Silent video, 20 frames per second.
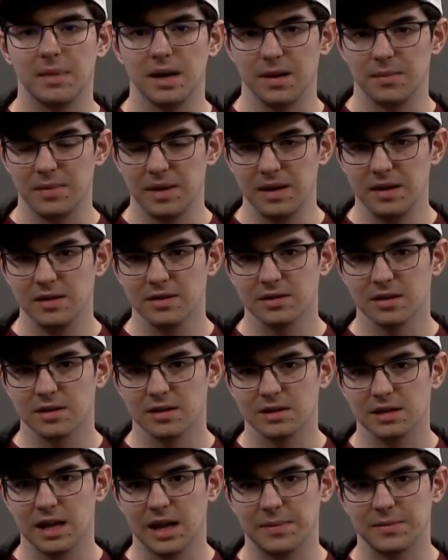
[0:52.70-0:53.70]
My opinions on
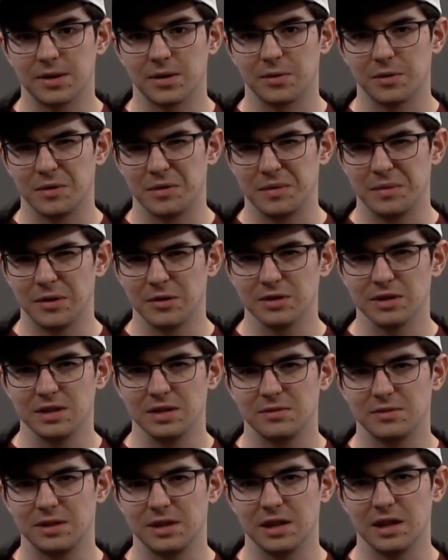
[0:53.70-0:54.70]
this laptop will be
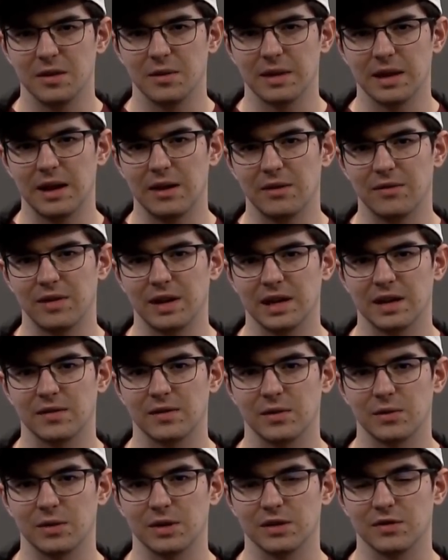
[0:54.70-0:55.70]
mostly dealing with how effective
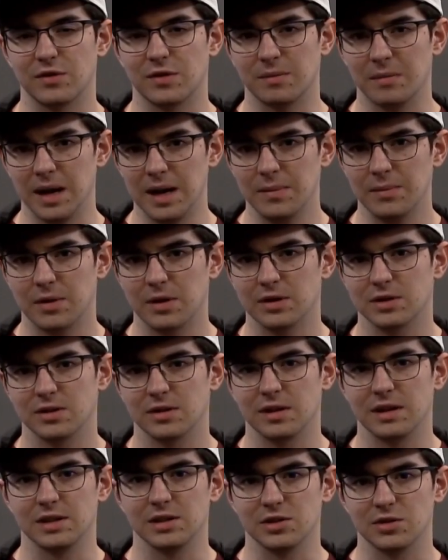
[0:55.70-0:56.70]
it was for my
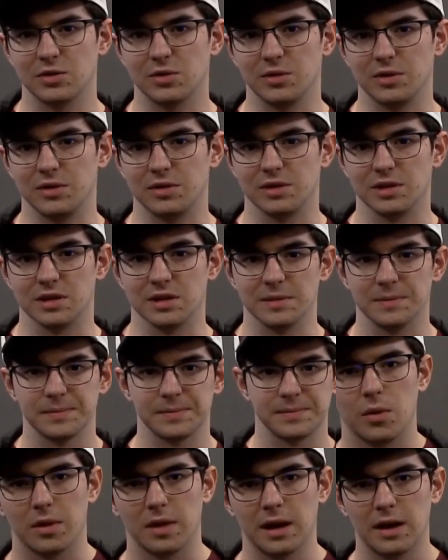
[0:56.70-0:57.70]
personal and school uses.
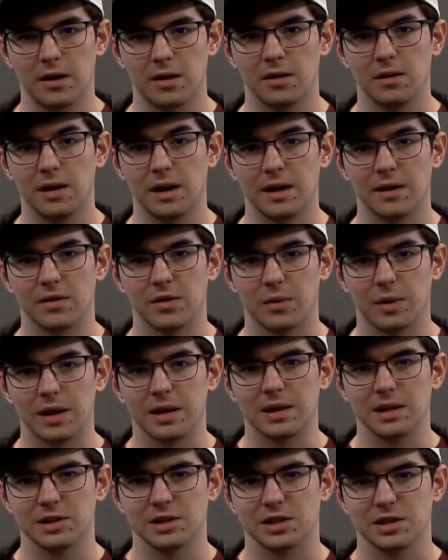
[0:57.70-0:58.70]
With that all out of the way,
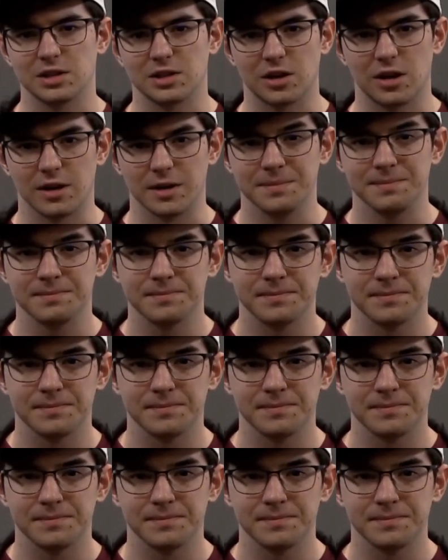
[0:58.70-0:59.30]
let's get started.